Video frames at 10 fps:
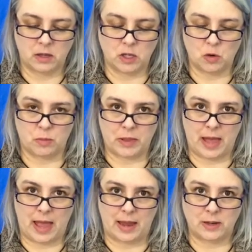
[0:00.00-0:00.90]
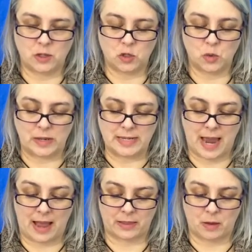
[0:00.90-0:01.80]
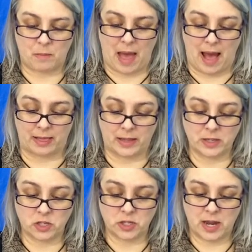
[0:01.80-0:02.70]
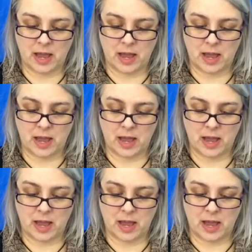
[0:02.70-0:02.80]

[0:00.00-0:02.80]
You plan to attack the palace, she